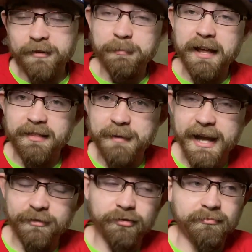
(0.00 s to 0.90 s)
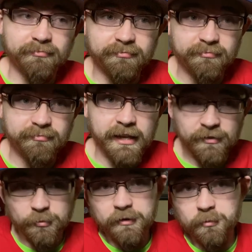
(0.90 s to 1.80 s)
as man of the match.
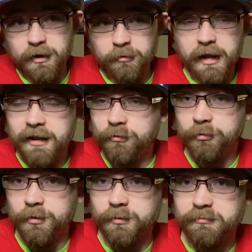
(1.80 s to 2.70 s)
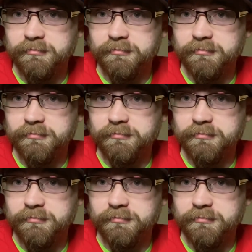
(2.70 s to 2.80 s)
He's the reason why Grenada drew.